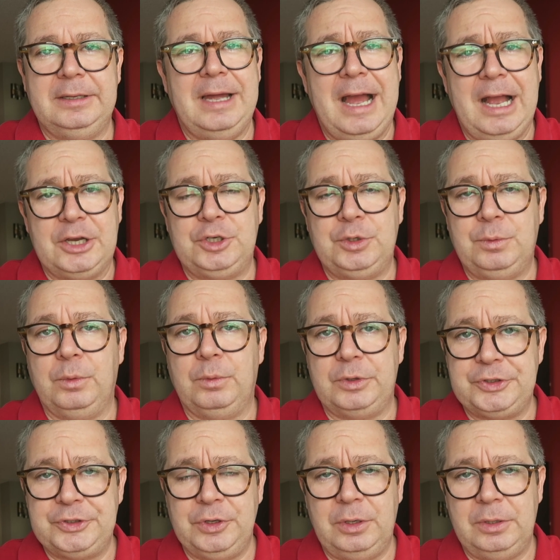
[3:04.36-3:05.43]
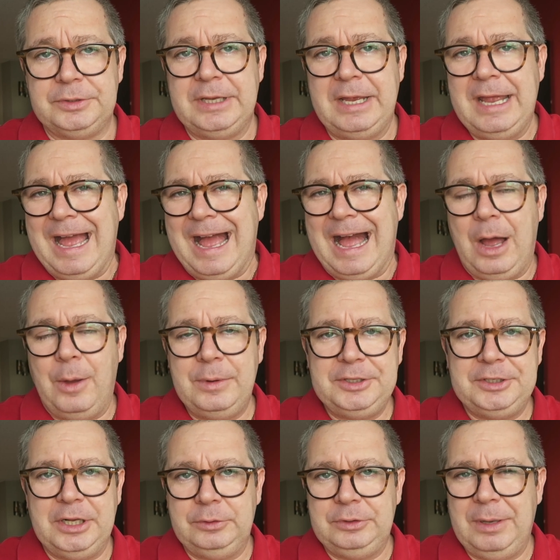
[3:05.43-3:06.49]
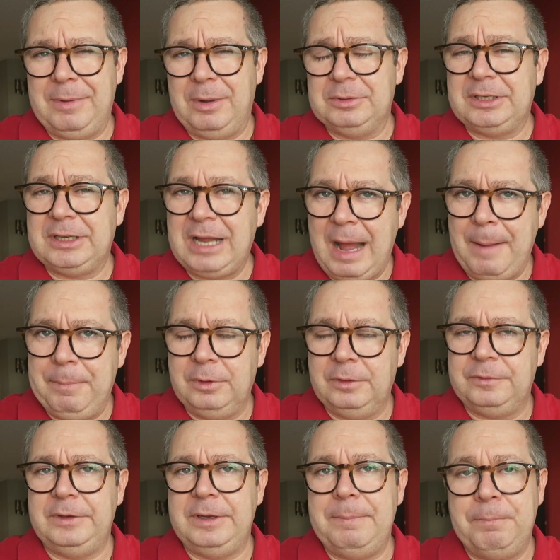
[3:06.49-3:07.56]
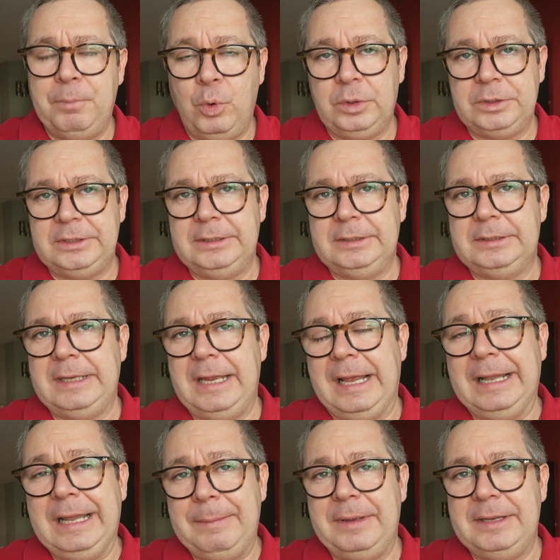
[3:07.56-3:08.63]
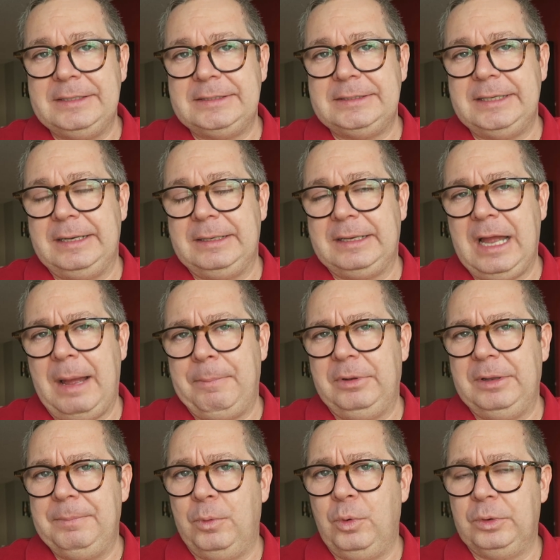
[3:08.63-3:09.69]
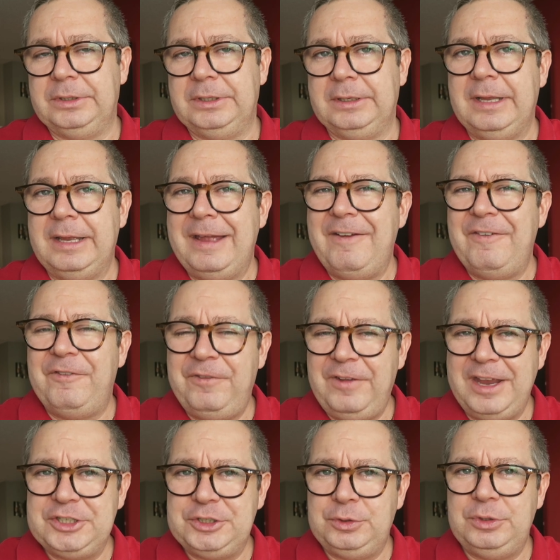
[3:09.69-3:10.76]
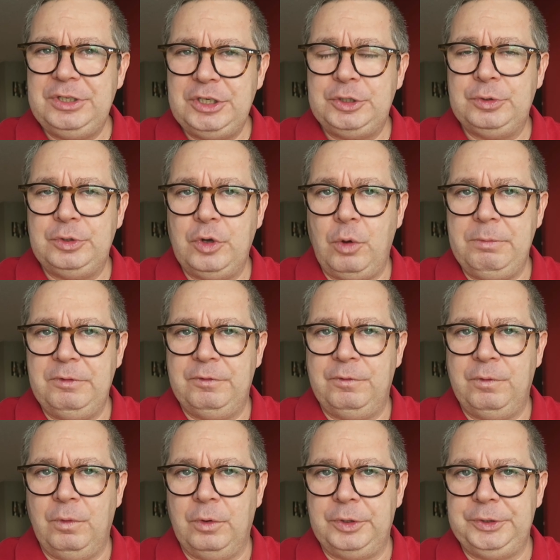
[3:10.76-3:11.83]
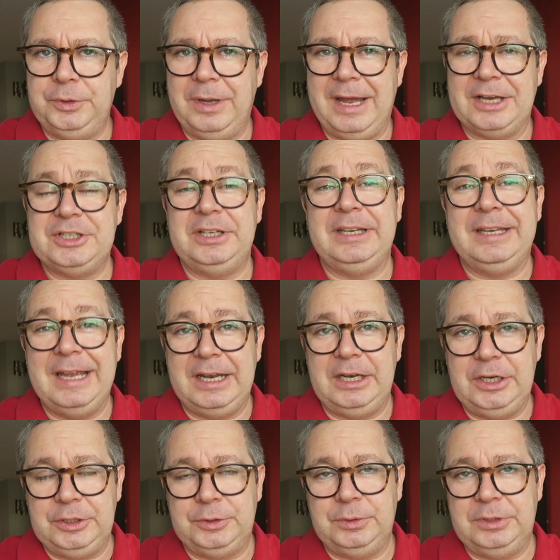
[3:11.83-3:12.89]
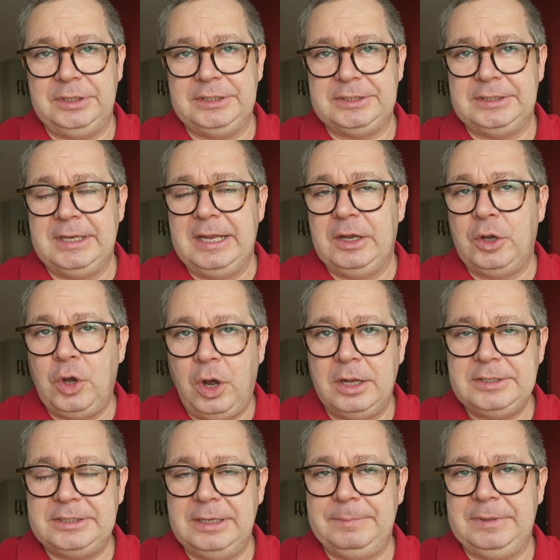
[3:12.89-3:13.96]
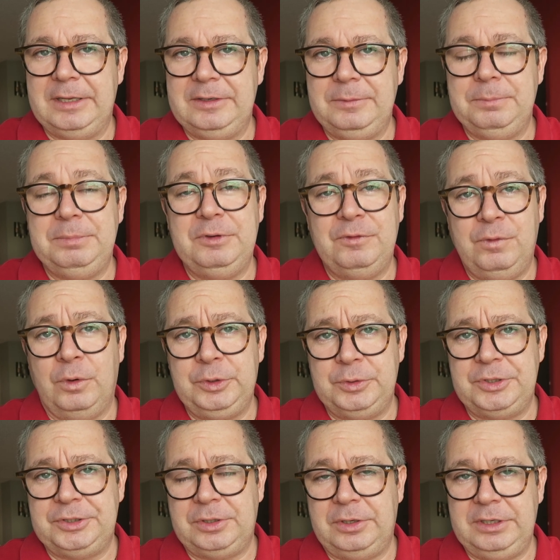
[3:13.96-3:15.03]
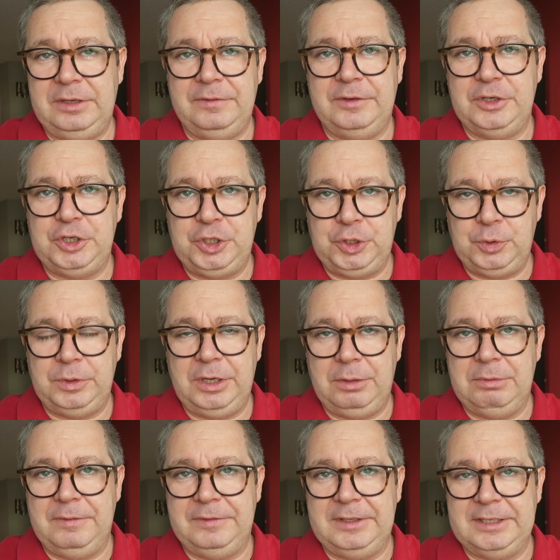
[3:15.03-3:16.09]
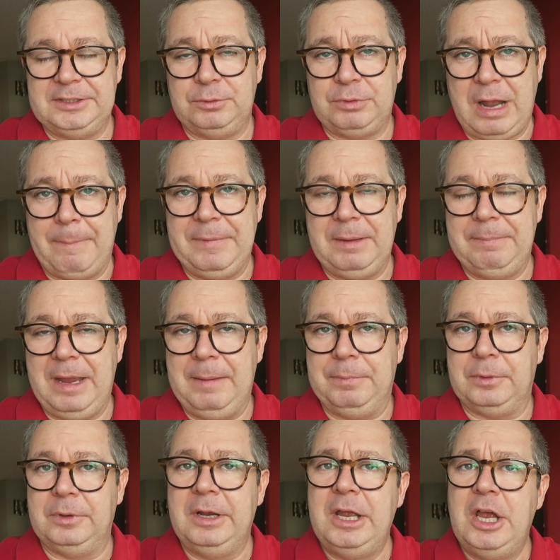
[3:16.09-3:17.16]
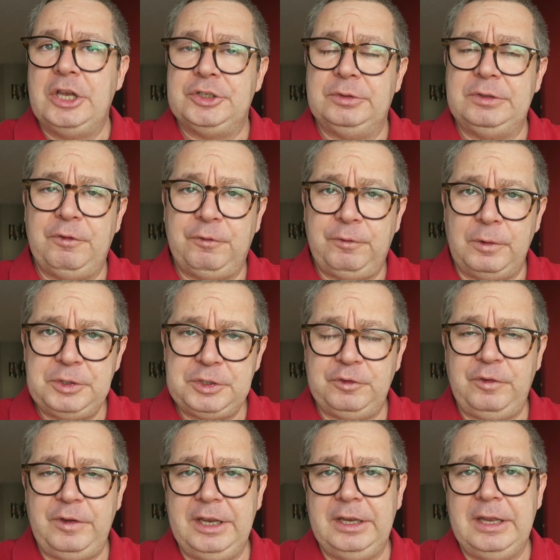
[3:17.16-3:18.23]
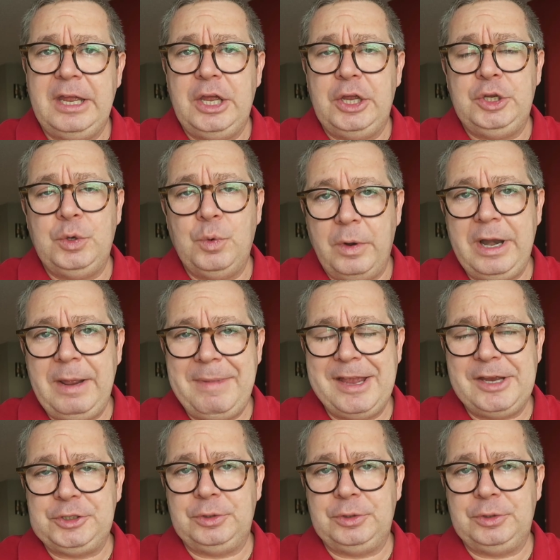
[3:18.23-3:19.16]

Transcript: the actual results, I want to tell you about couple of important elements and couple important things you need to know before you actually get into this concept and you, before you start even shooting with this wrapping paper. So the first thing, you wanna make